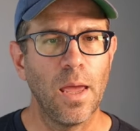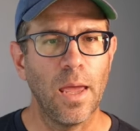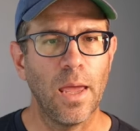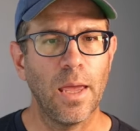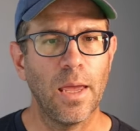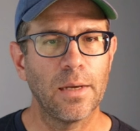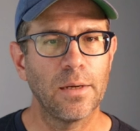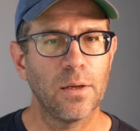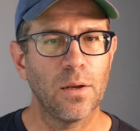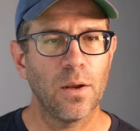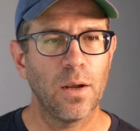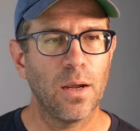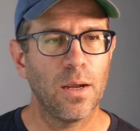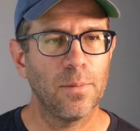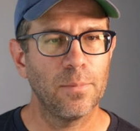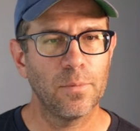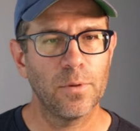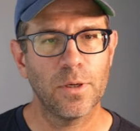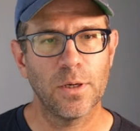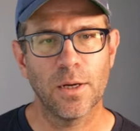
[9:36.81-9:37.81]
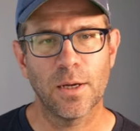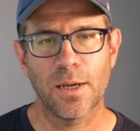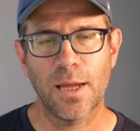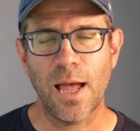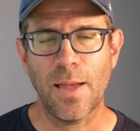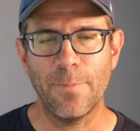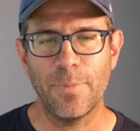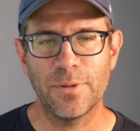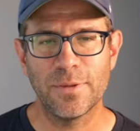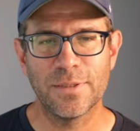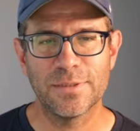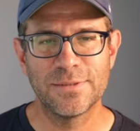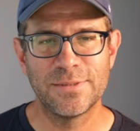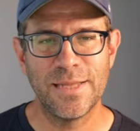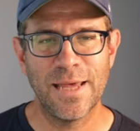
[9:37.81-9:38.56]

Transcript: And I'm going to copy this